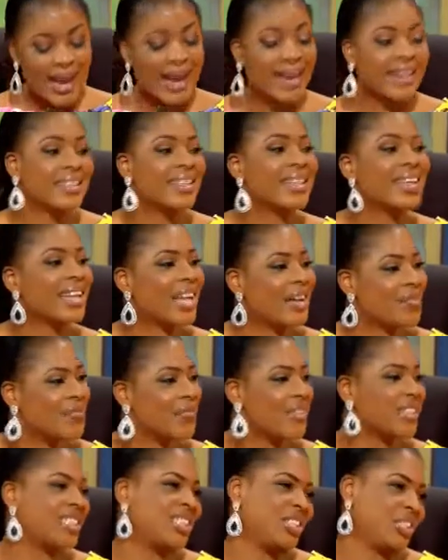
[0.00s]
at
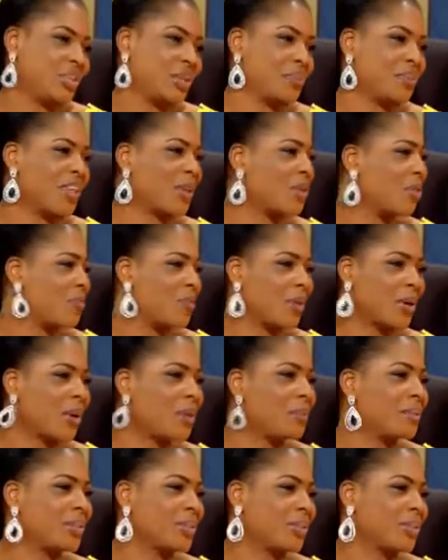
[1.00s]
Lafitte's Gym. Thank you for
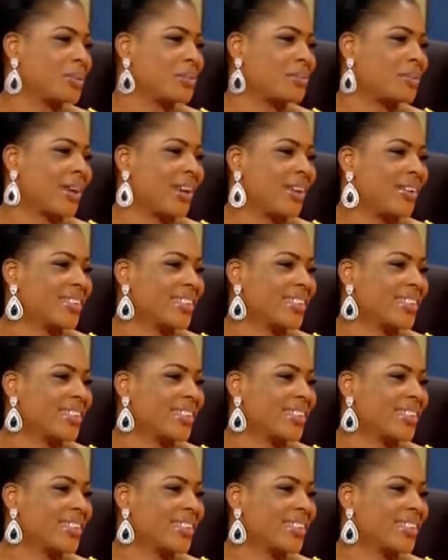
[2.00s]
coming, Dr. Brown.